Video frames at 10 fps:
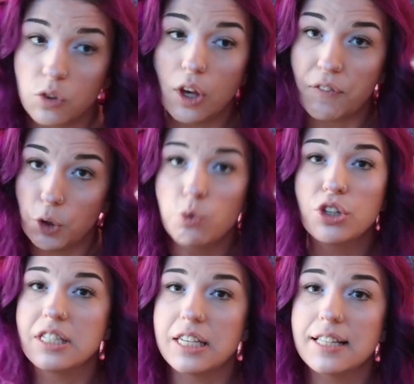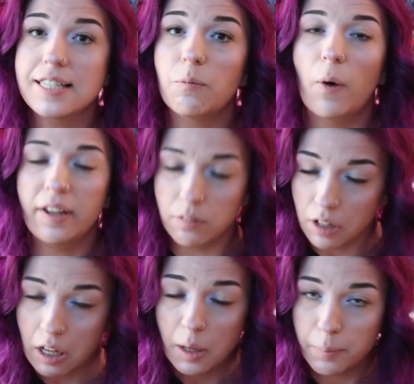If you just need someone,
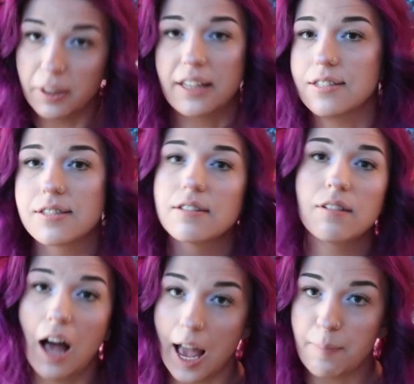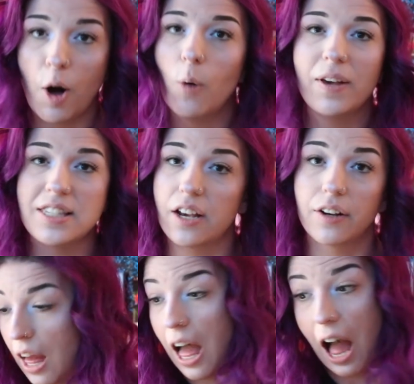please, I am always
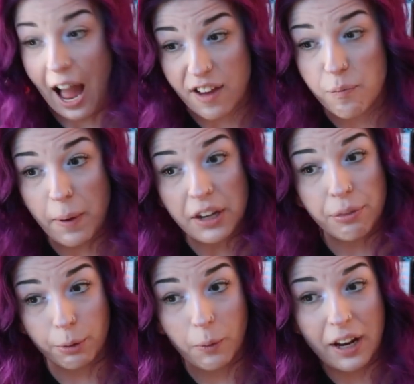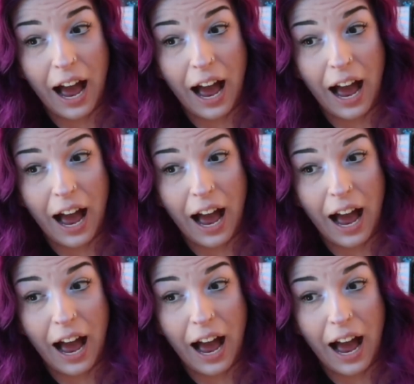here. I've been through it.